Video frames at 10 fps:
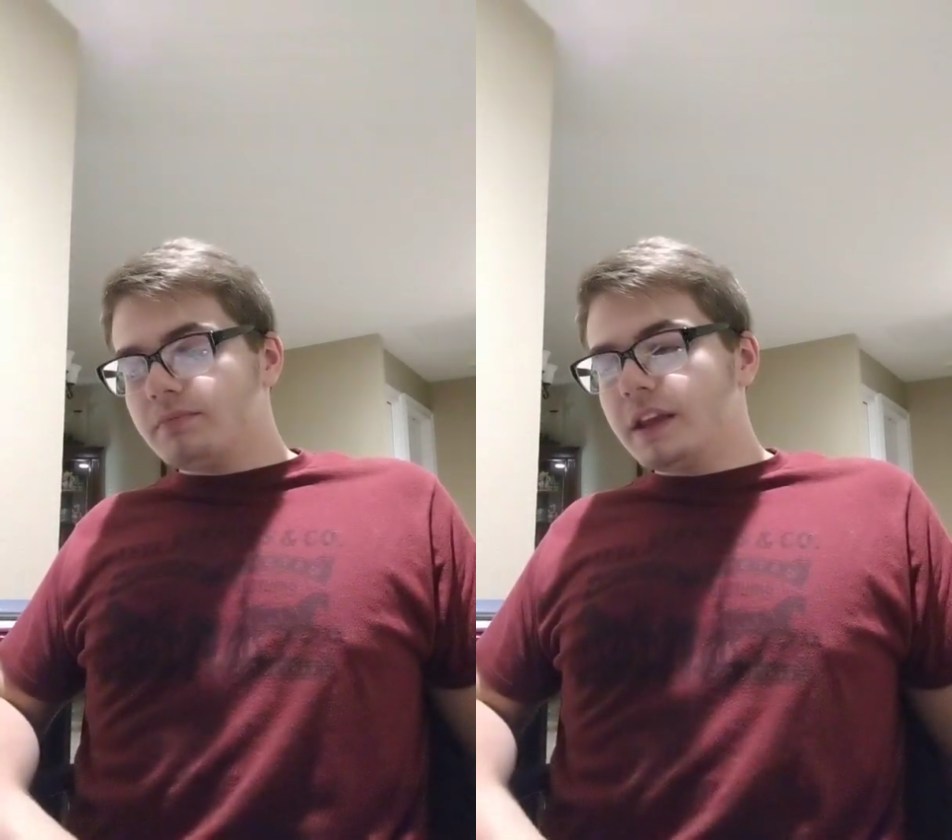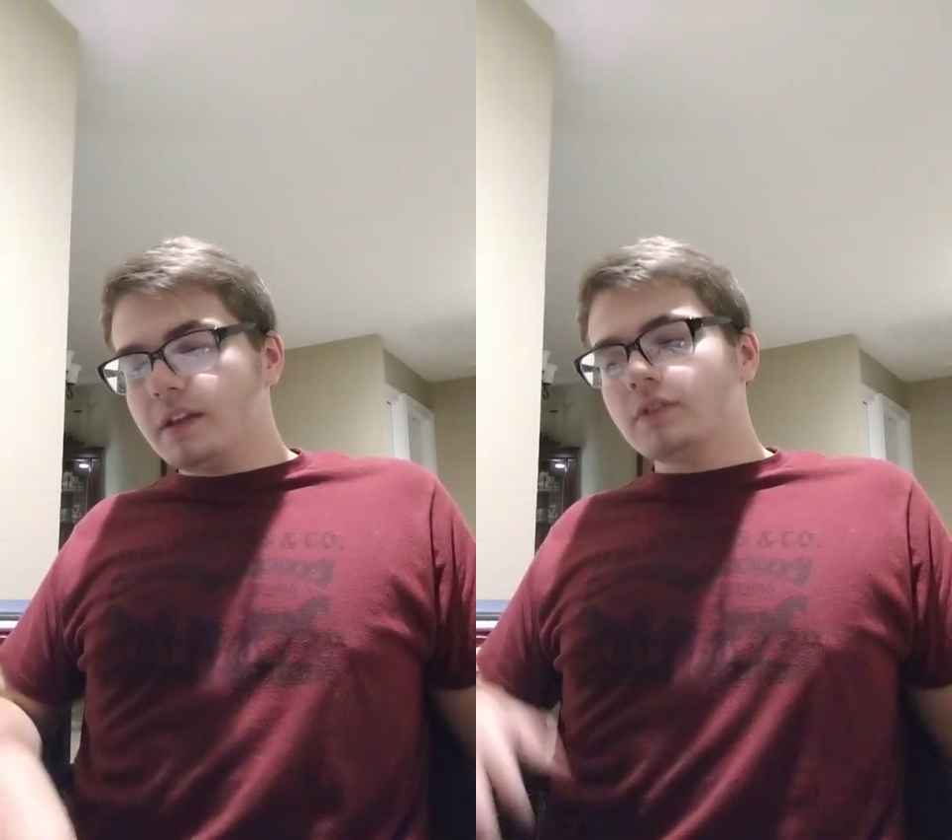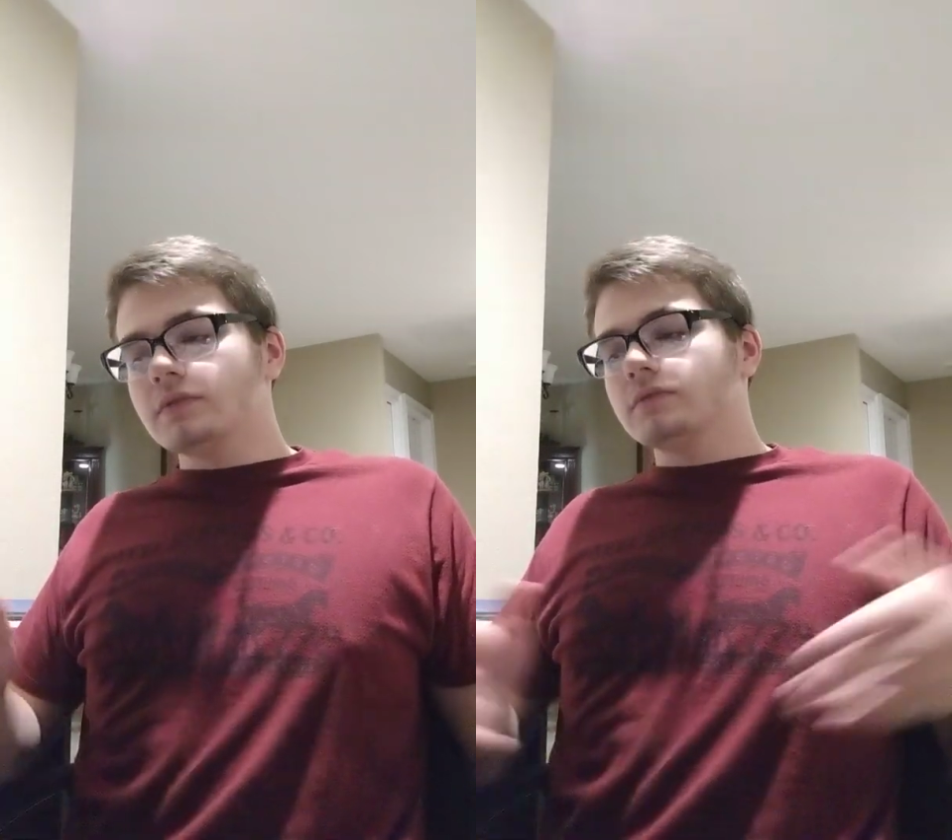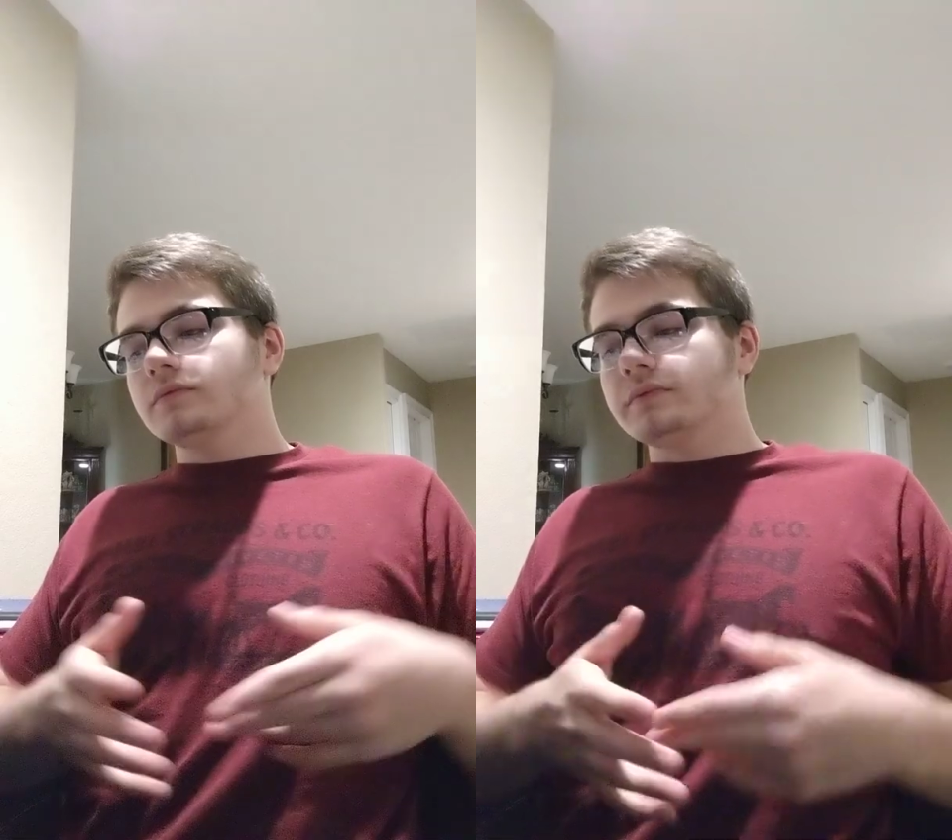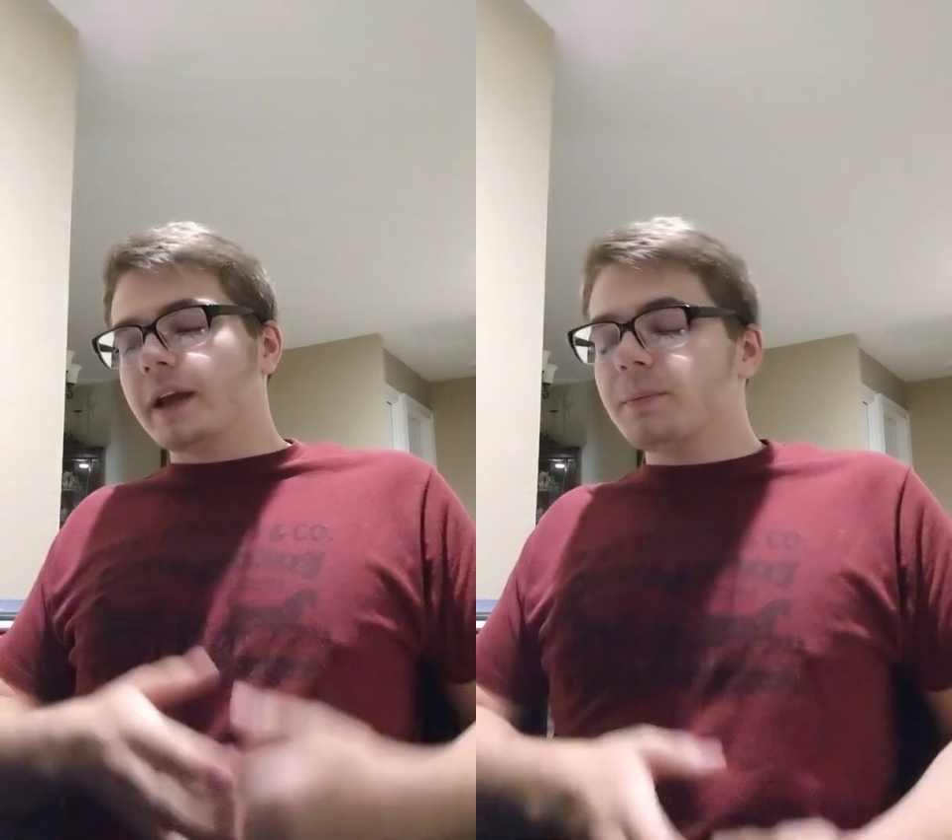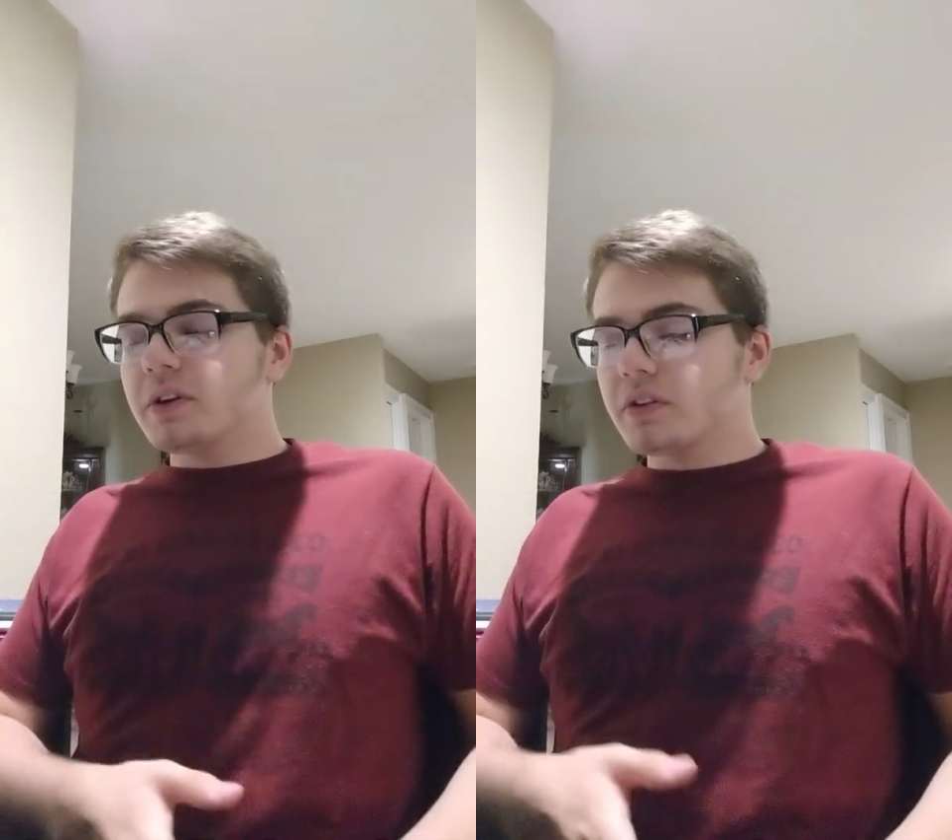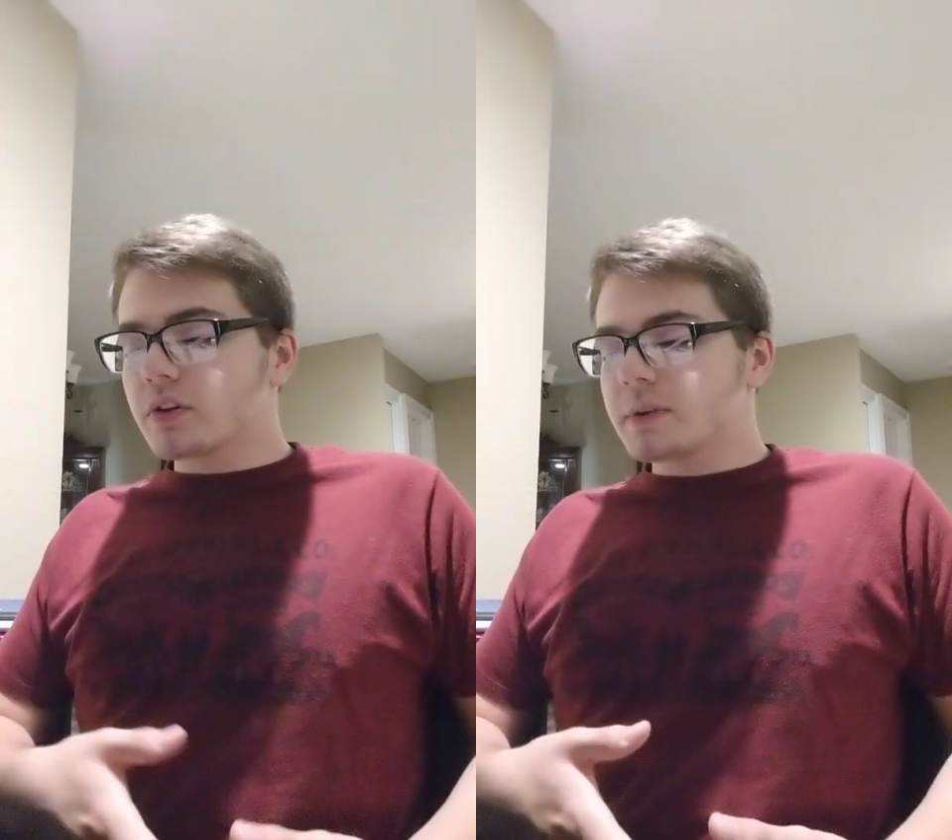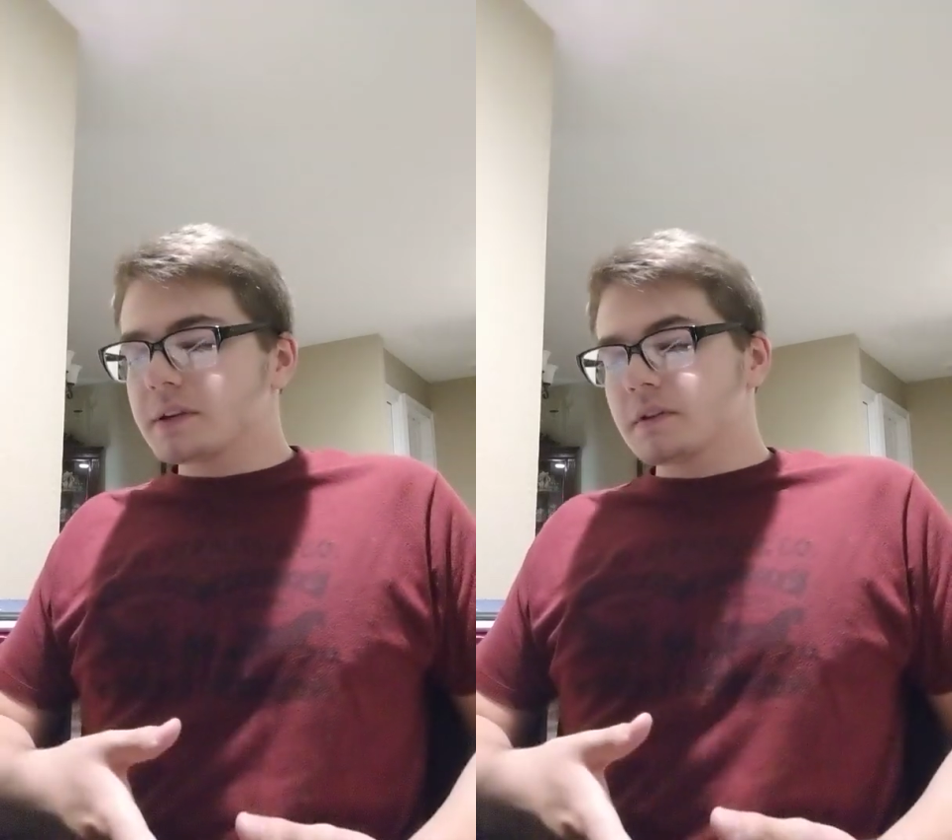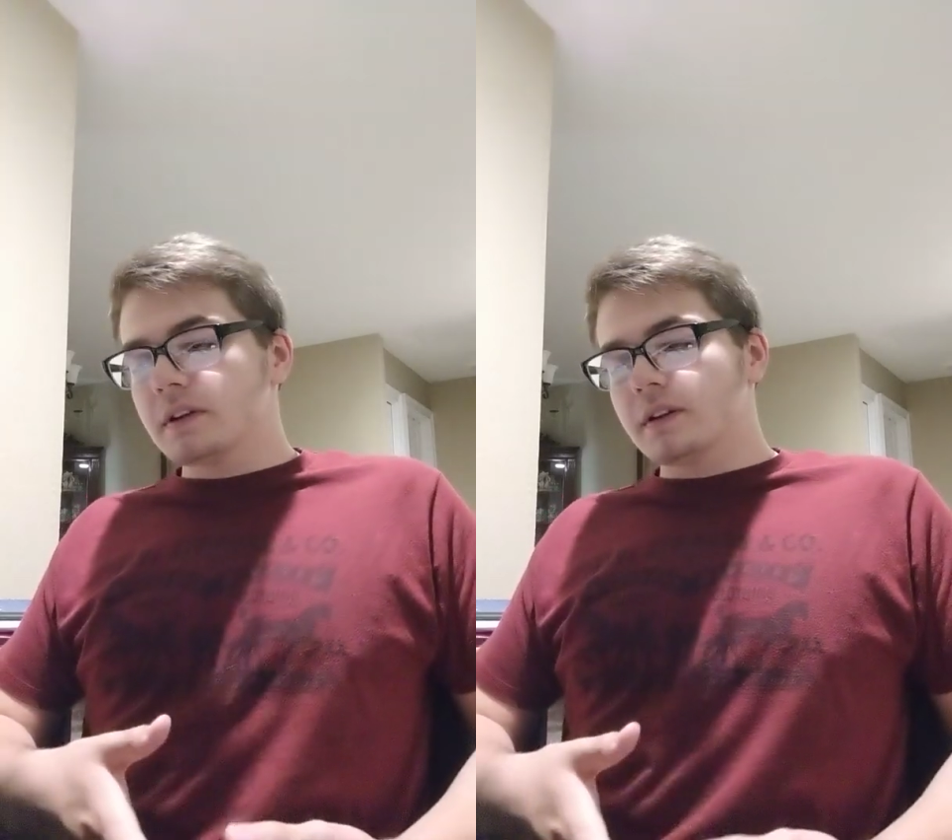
it'll help you a little bit.